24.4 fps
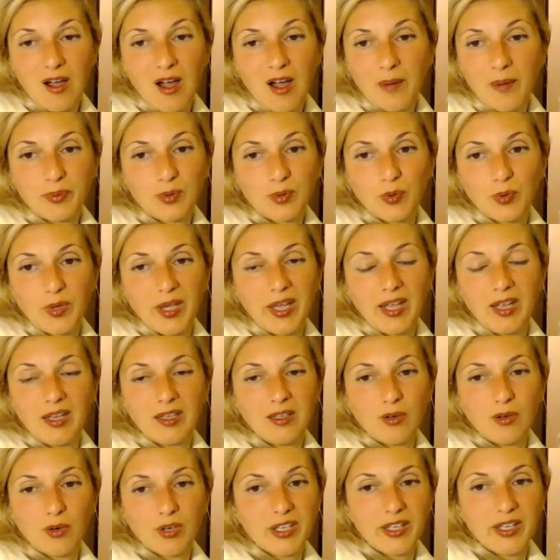up to
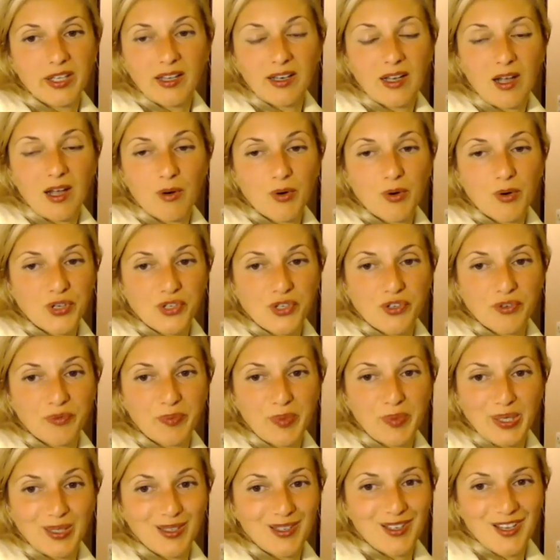8 or 10 hours of
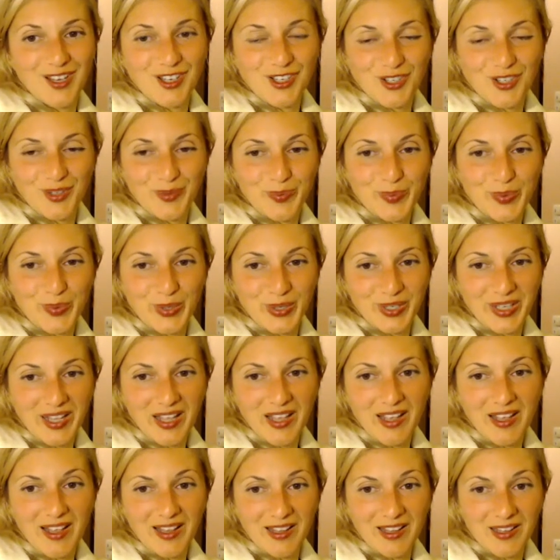meditation per
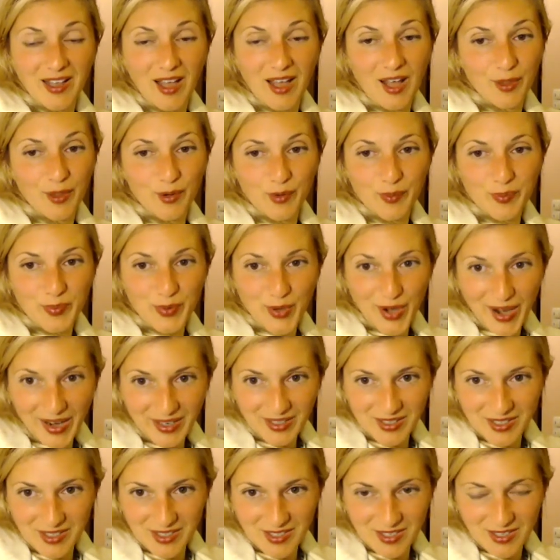day and other
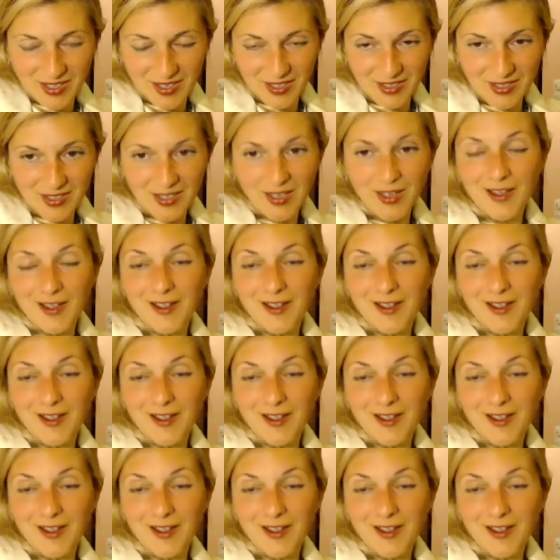practices.